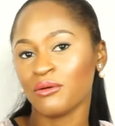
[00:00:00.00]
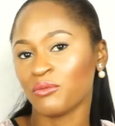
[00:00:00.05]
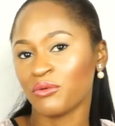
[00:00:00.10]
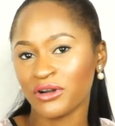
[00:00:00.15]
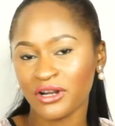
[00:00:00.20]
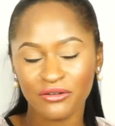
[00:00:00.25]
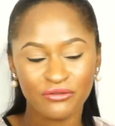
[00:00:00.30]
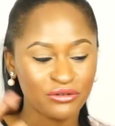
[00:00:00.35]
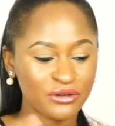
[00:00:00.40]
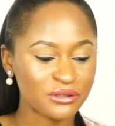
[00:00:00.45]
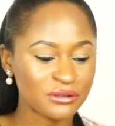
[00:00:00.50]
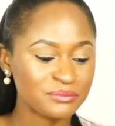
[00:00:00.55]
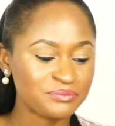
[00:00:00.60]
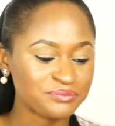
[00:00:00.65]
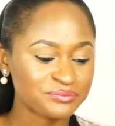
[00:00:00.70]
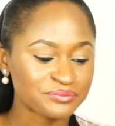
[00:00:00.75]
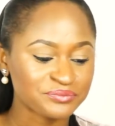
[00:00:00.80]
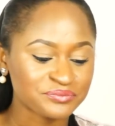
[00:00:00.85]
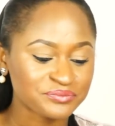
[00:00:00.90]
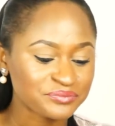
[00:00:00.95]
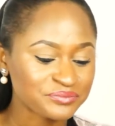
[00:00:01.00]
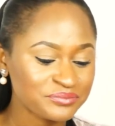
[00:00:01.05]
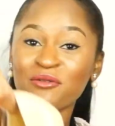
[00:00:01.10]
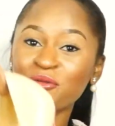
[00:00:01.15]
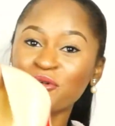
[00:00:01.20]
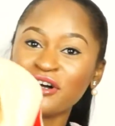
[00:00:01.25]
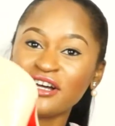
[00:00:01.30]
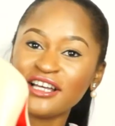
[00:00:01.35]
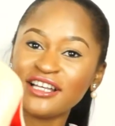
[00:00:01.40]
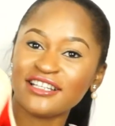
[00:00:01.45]
Whatever.
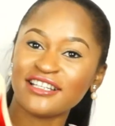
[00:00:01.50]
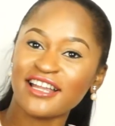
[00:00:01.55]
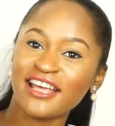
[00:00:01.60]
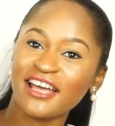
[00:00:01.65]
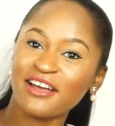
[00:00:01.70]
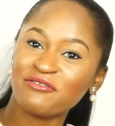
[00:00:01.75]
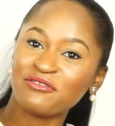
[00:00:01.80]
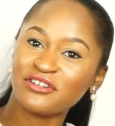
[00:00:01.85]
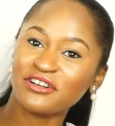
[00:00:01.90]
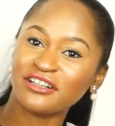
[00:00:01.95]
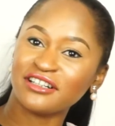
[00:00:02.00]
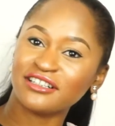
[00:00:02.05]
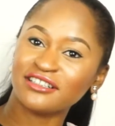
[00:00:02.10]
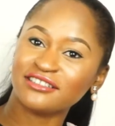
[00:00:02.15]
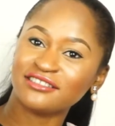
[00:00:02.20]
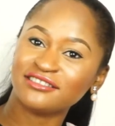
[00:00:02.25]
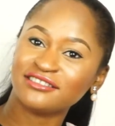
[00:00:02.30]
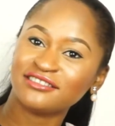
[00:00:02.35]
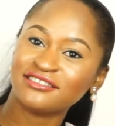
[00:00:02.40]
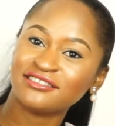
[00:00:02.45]
I